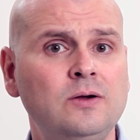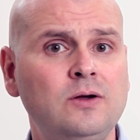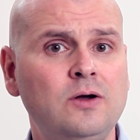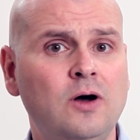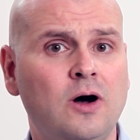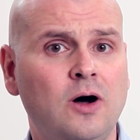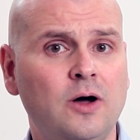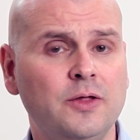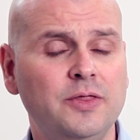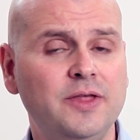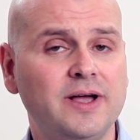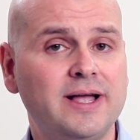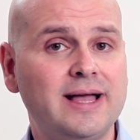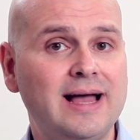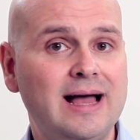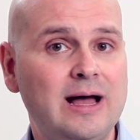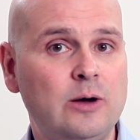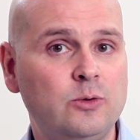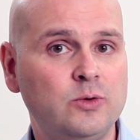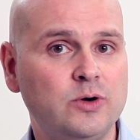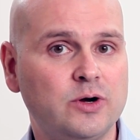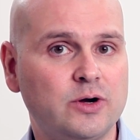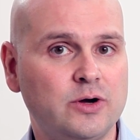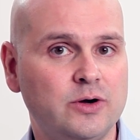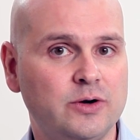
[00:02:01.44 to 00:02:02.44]
called the
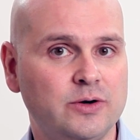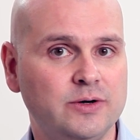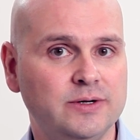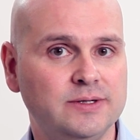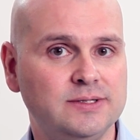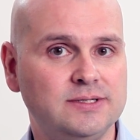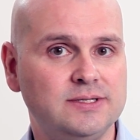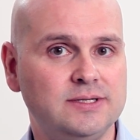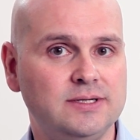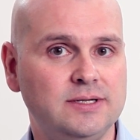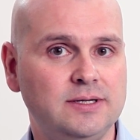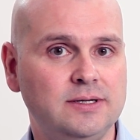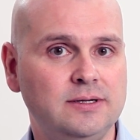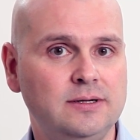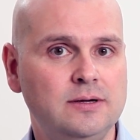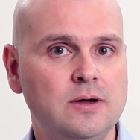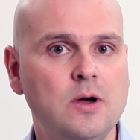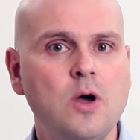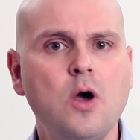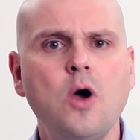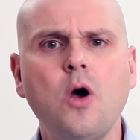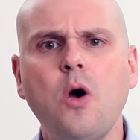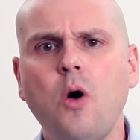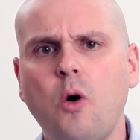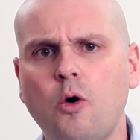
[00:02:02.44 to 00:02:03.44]
counter currency
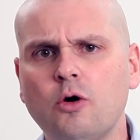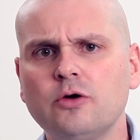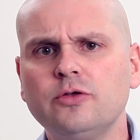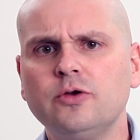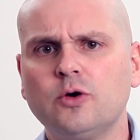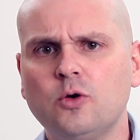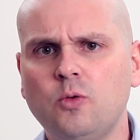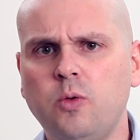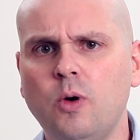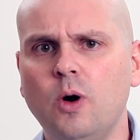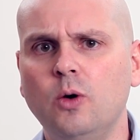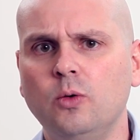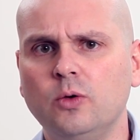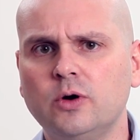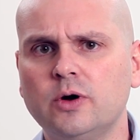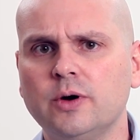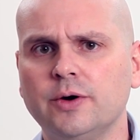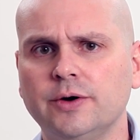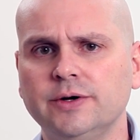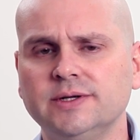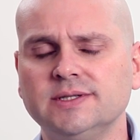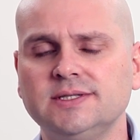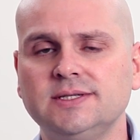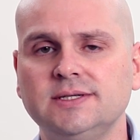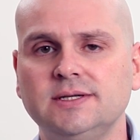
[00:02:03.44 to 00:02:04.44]
or the quote
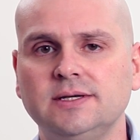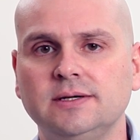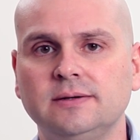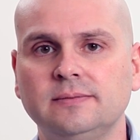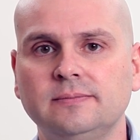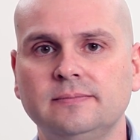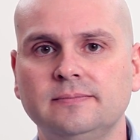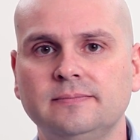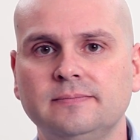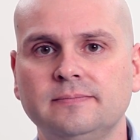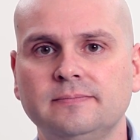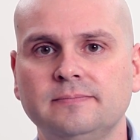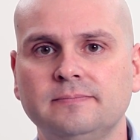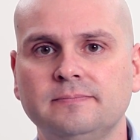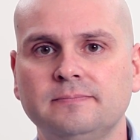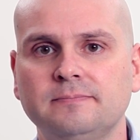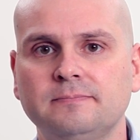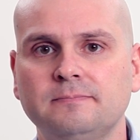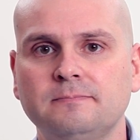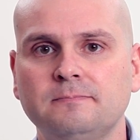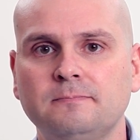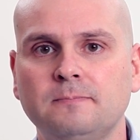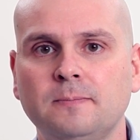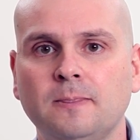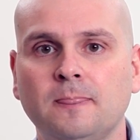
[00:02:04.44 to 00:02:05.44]
currency.
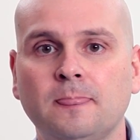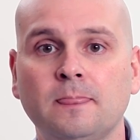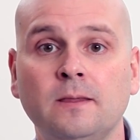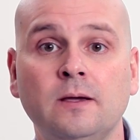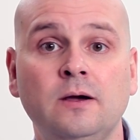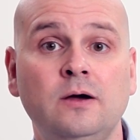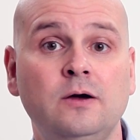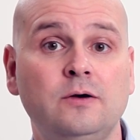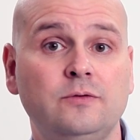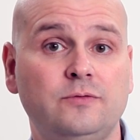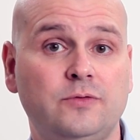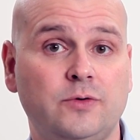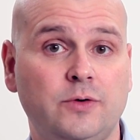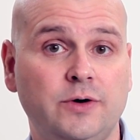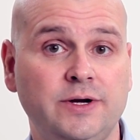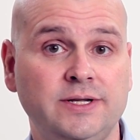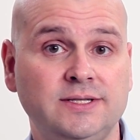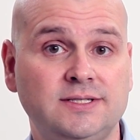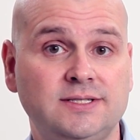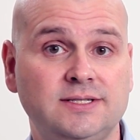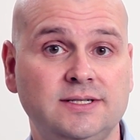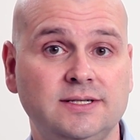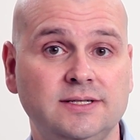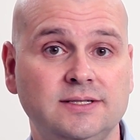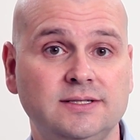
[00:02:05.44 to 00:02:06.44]
For
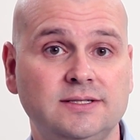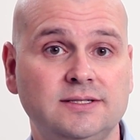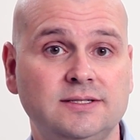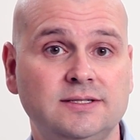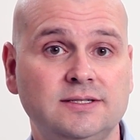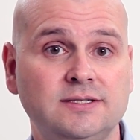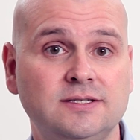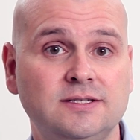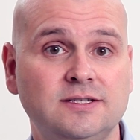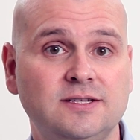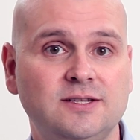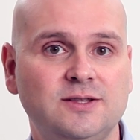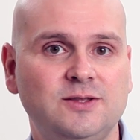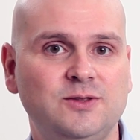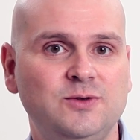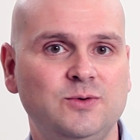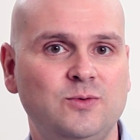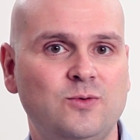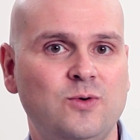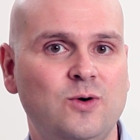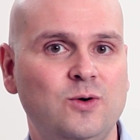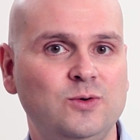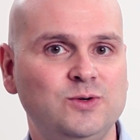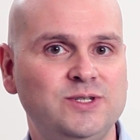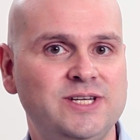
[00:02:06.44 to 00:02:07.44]
instance, the
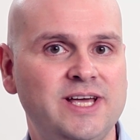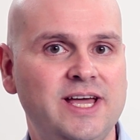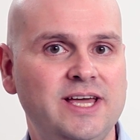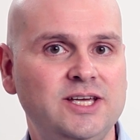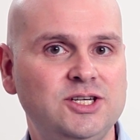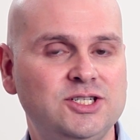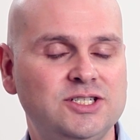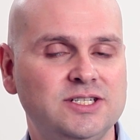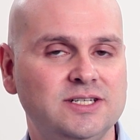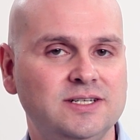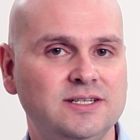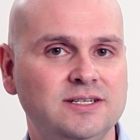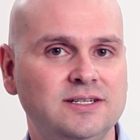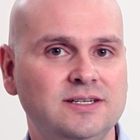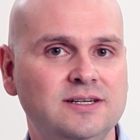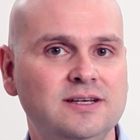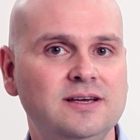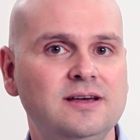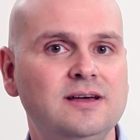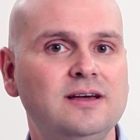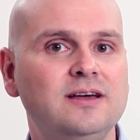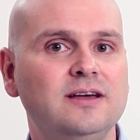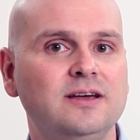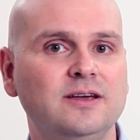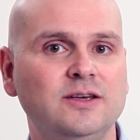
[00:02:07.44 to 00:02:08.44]
quotation
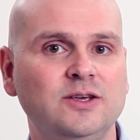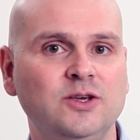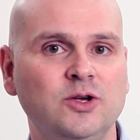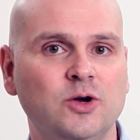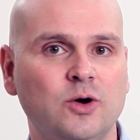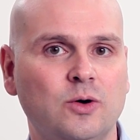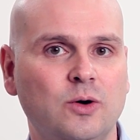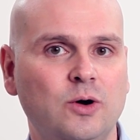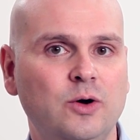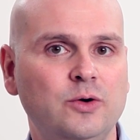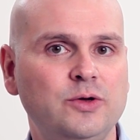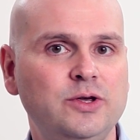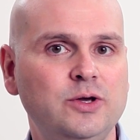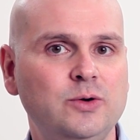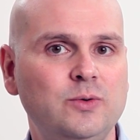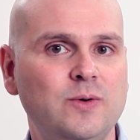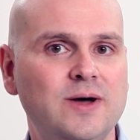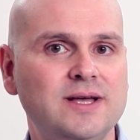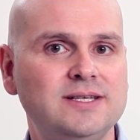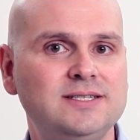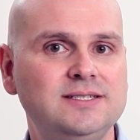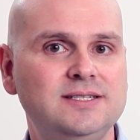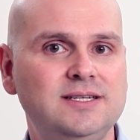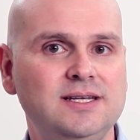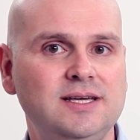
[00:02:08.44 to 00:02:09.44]
Euro
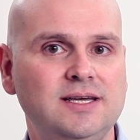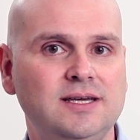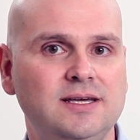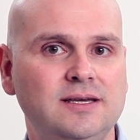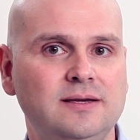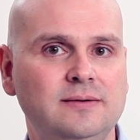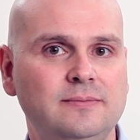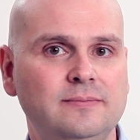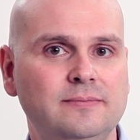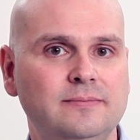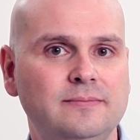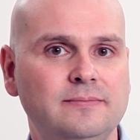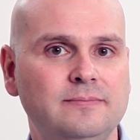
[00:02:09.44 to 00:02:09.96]
USD